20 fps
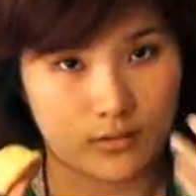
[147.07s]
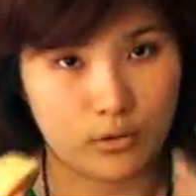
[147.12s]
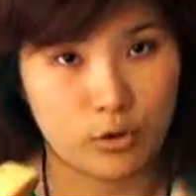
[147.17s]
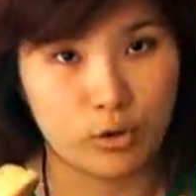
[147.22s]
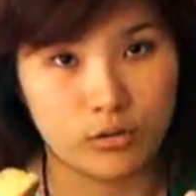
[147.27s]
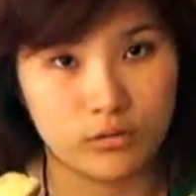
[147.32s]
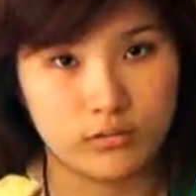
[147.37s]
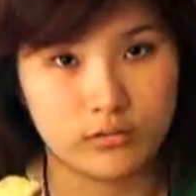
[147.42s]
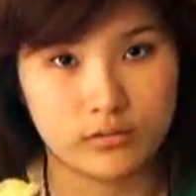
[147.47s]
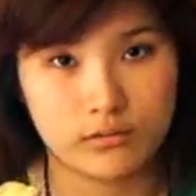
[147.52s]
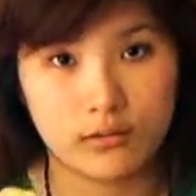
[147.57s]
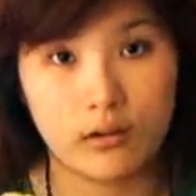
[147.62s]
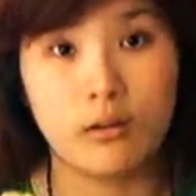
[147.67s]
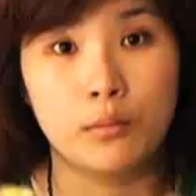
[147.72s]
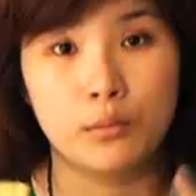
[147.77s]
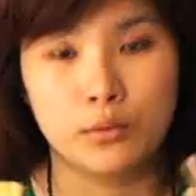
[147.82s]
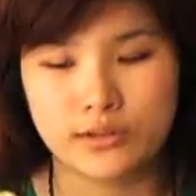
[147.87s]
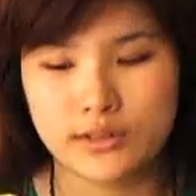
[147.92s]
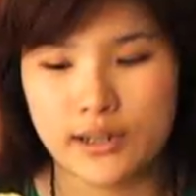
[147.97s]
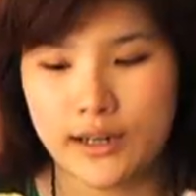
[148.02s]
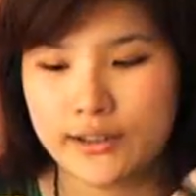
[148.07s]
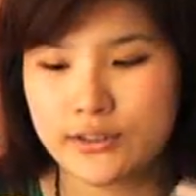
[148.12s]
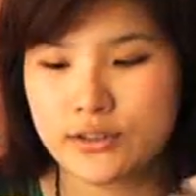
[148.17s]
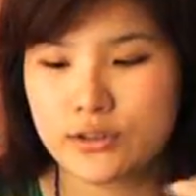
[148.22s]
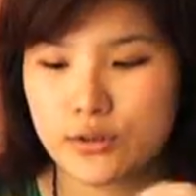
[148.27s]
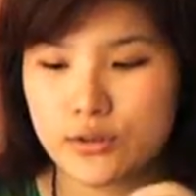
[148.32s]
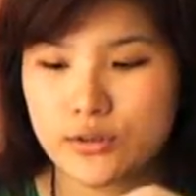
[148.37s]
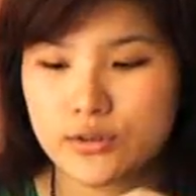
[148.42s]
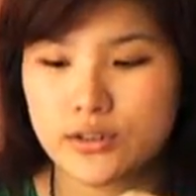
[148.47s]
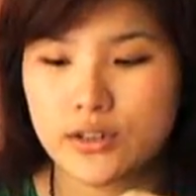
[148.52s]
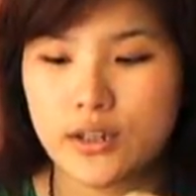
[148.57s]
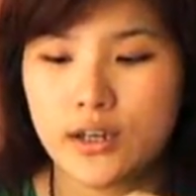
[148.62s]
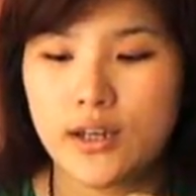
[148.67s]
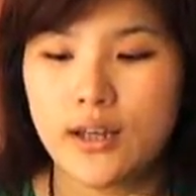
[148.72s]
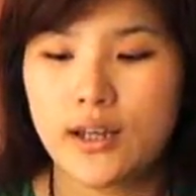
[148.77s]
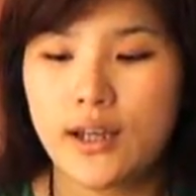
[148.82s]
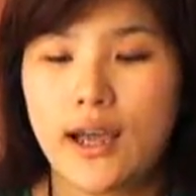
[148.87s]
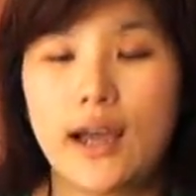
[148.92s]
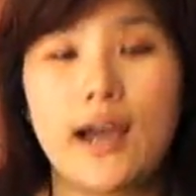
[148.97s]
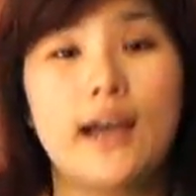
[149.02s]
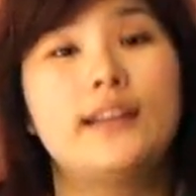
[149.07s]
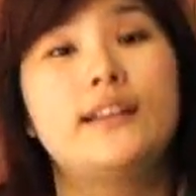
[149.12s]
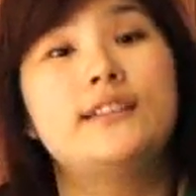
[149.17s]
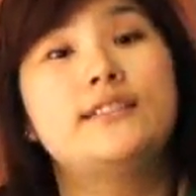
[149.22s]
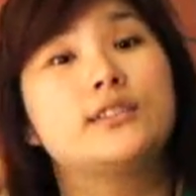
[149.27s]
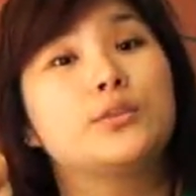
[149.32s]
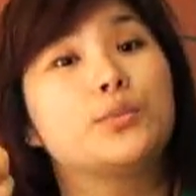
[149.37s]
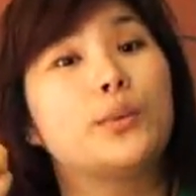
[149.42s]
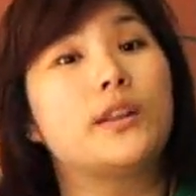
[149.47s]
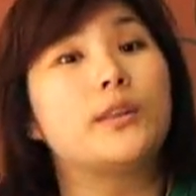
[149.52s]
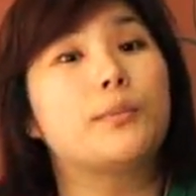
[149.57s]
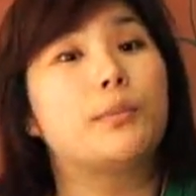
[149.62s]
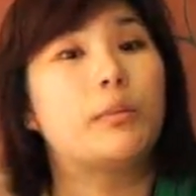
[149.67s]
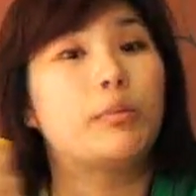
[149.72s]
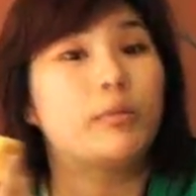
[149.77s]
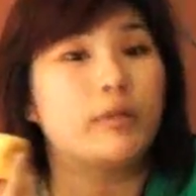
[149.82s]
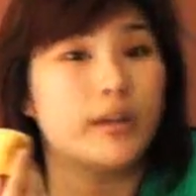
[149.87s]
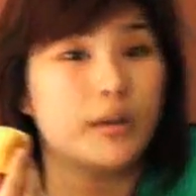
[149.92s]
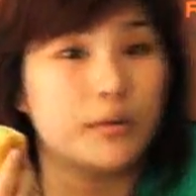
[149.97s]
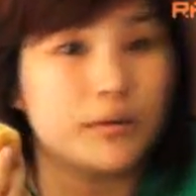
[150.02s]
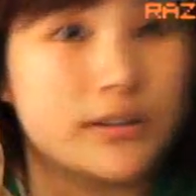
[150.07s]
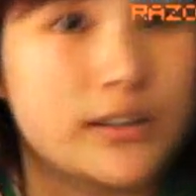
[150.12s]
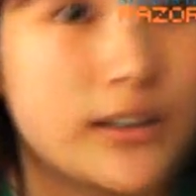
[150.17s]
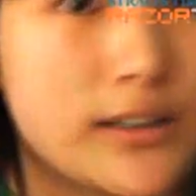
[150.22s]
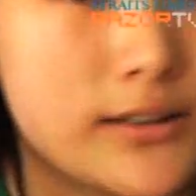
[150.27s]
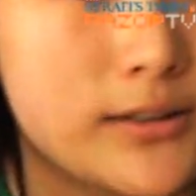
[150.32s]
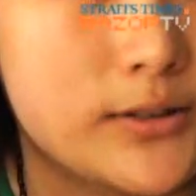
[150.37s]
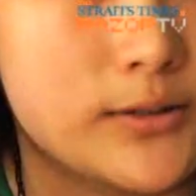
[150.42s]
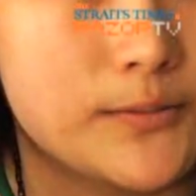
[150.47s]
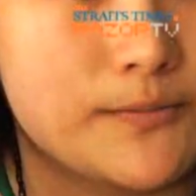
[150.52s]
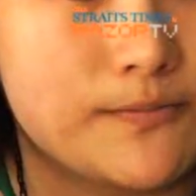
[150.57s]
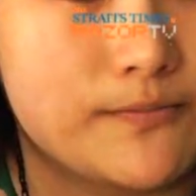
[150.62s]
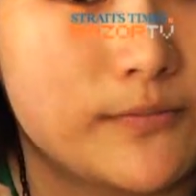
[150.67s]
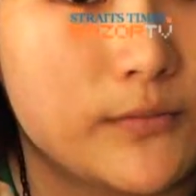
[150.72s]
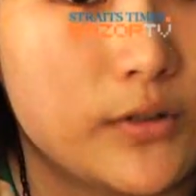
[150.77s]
cold, almost ice cold. And this is what the people here will tell you.